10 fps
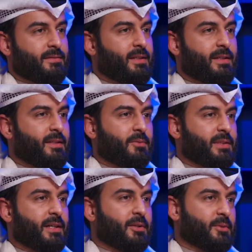yeah,
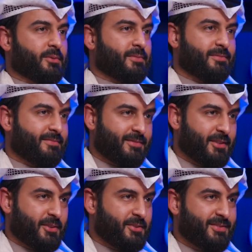what are you?
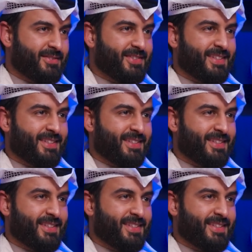You know?